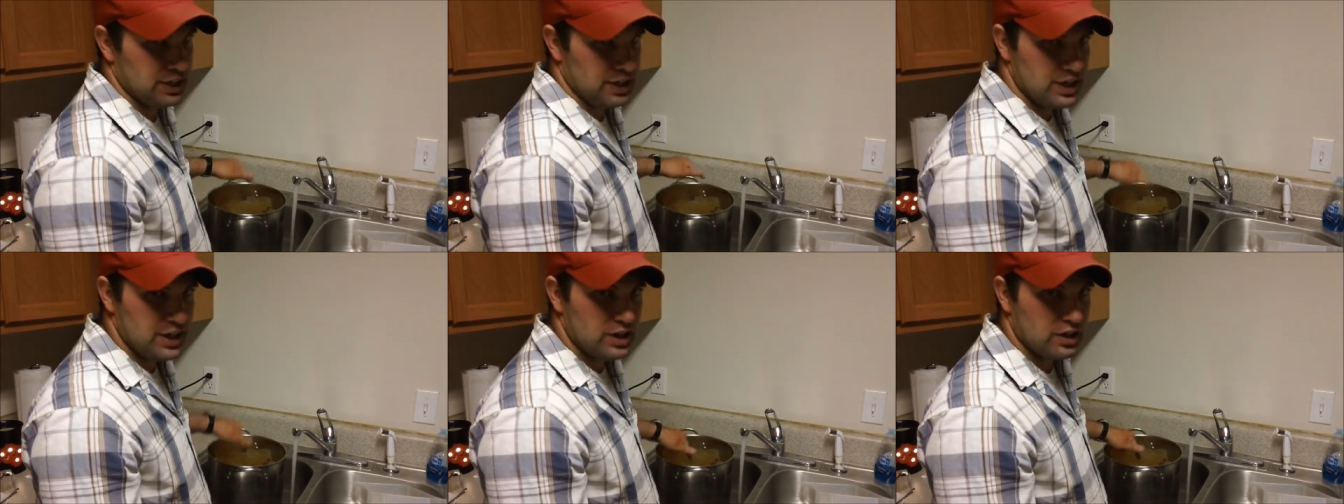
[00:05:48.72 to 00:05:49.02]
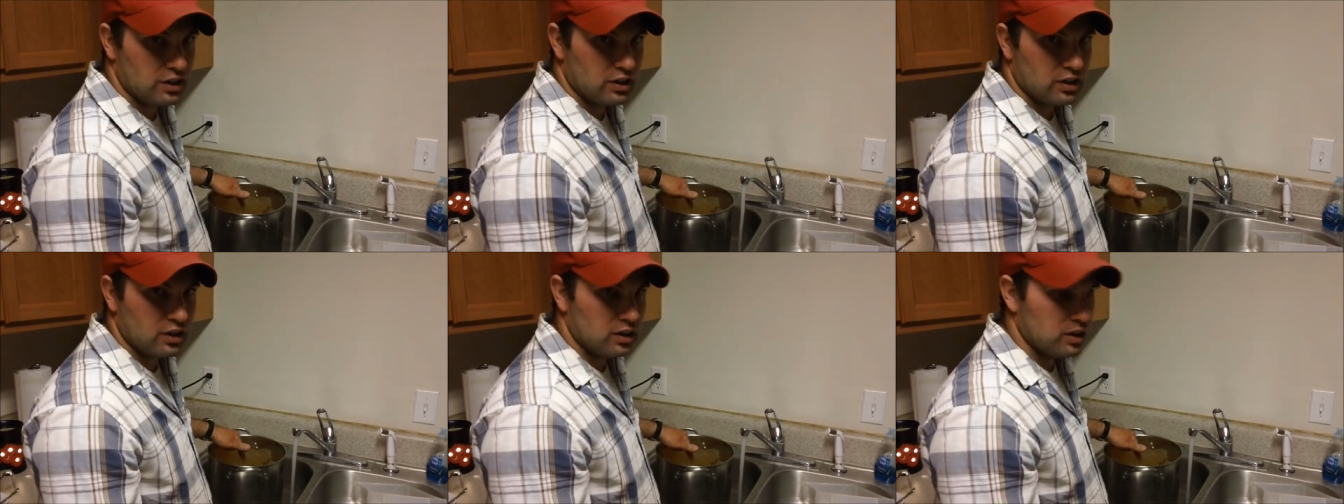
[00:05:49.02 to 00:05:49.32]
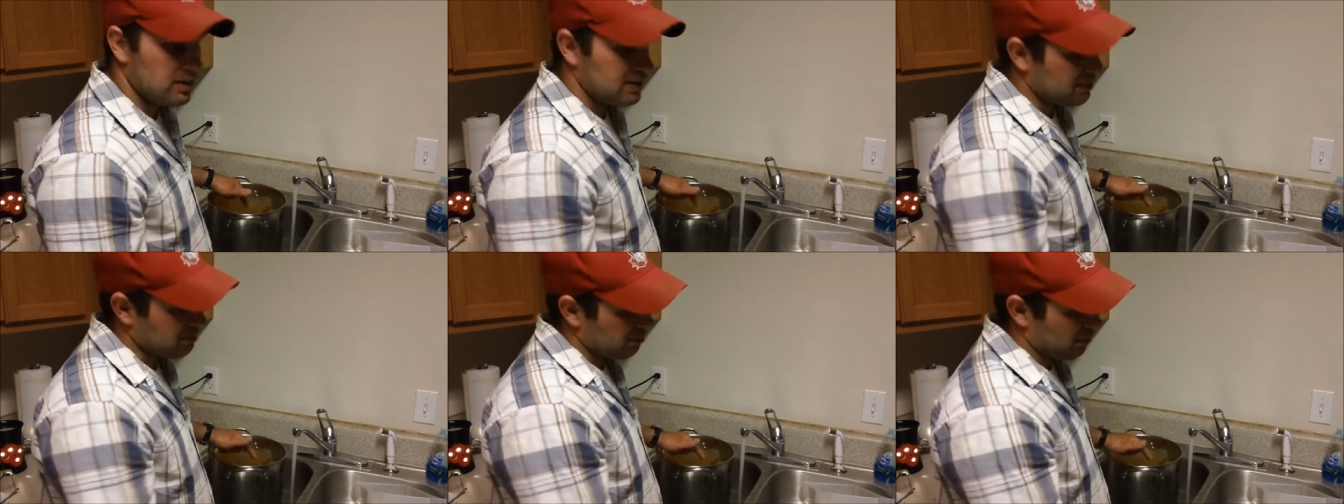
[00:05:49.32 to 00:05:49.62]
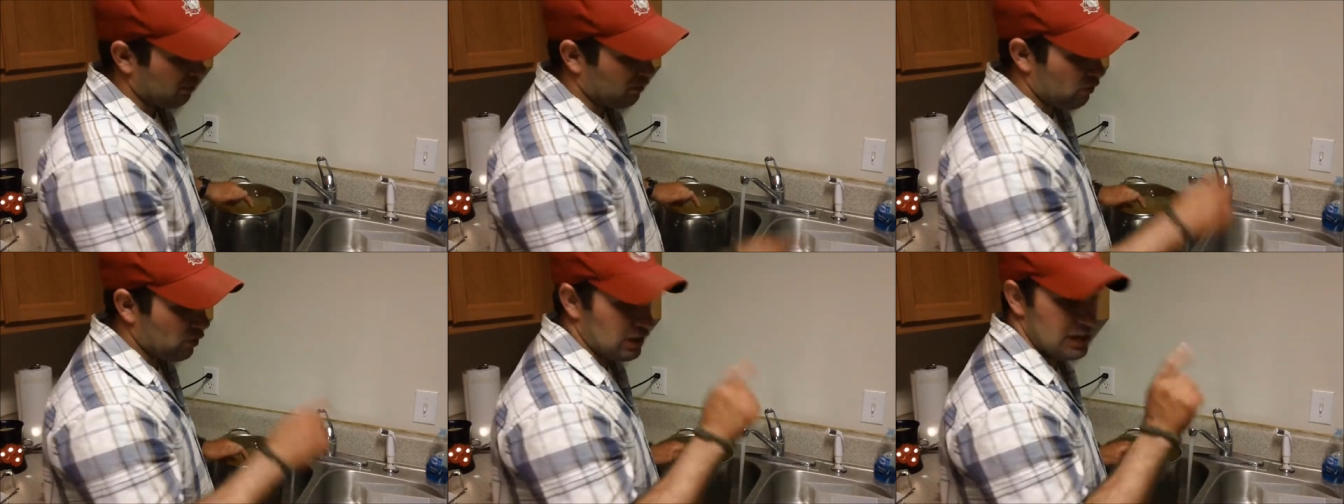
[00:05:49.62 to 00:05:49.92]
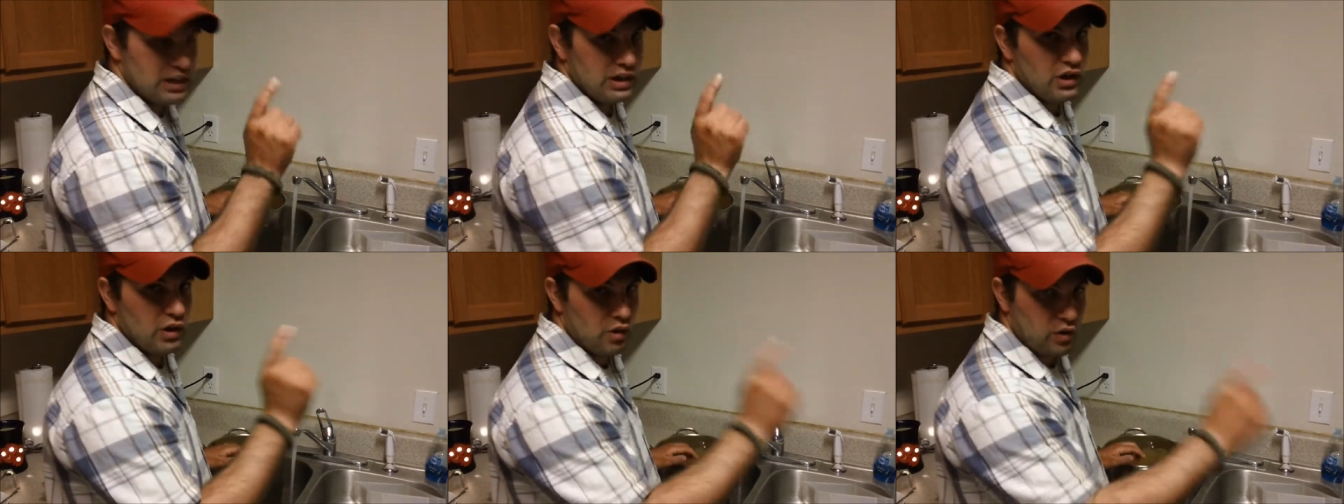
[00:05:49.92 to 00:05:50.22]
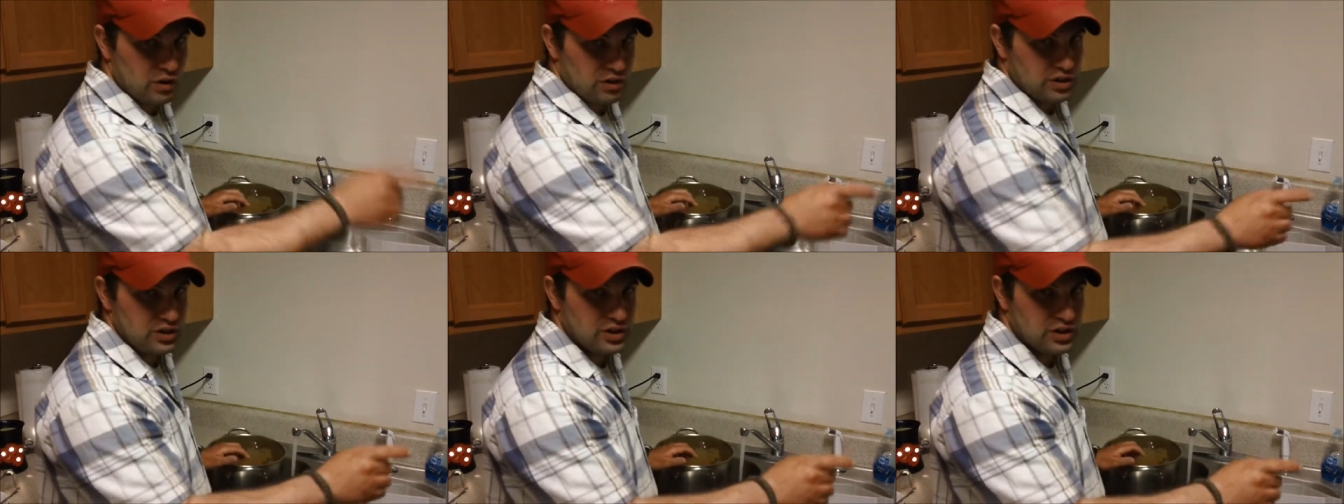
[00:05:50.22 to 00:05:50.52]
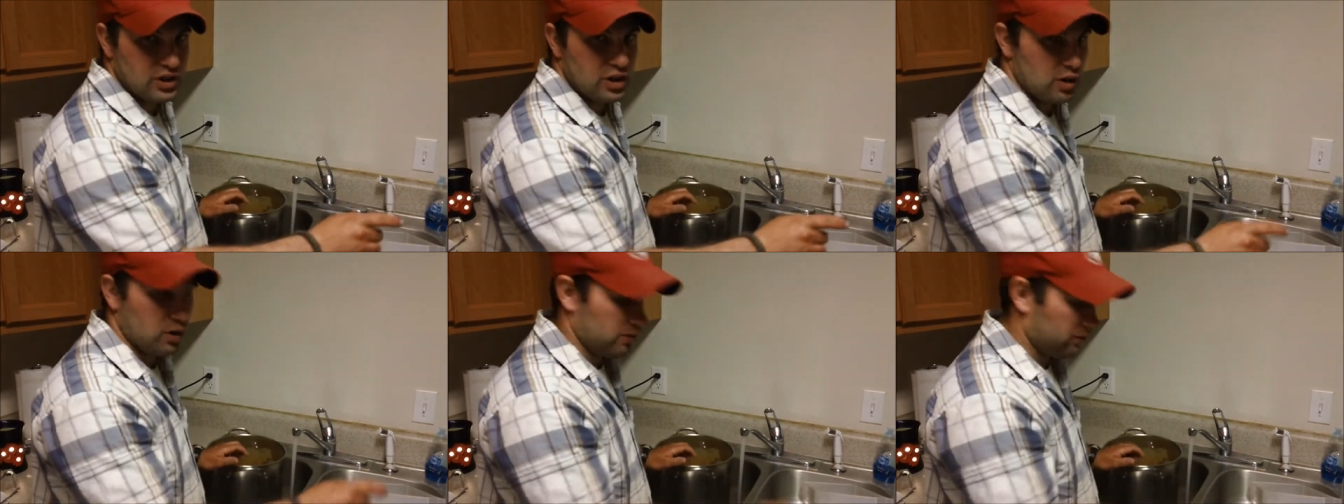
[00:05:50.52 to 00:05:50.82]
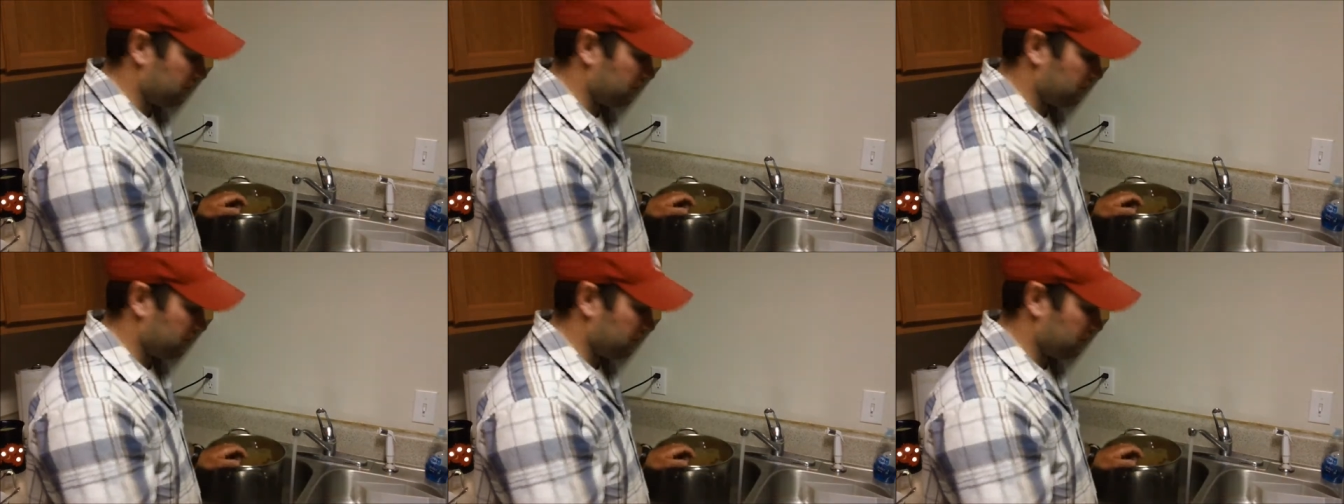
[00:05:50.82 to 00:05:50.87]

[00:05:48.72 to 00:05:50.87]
here before you go to the stove.